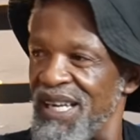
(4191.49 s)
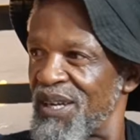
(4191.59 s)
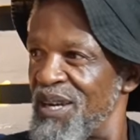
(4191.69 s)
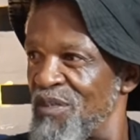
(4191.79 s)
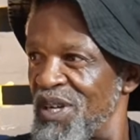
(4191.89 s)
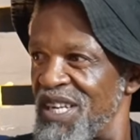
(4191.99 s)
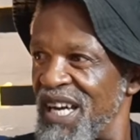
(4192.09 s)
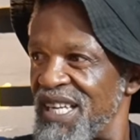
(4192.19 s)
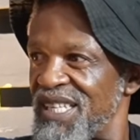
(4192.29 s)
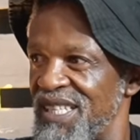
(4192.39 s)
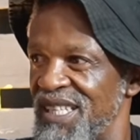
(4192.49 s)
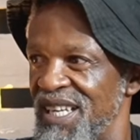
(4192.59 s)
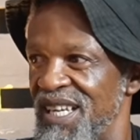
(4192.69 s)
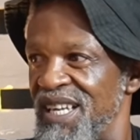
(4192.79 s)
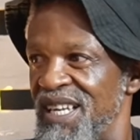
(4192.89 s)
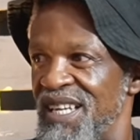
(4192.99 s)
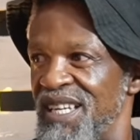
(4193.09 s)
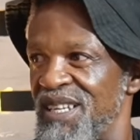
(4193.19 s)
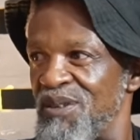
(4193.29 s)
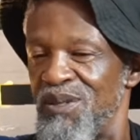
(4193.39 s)
Raymond Dart,
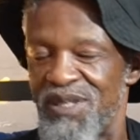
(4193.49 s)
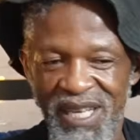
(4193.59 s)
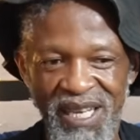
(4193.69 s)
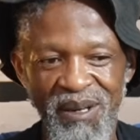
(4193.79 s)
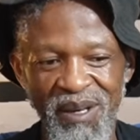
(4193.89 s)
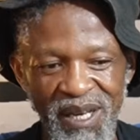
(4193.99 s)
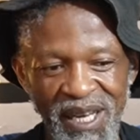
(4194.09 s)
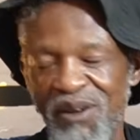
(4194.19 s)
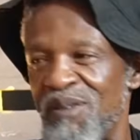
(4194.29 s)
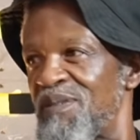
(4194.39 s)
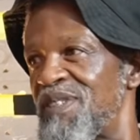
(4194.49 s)
who's the head of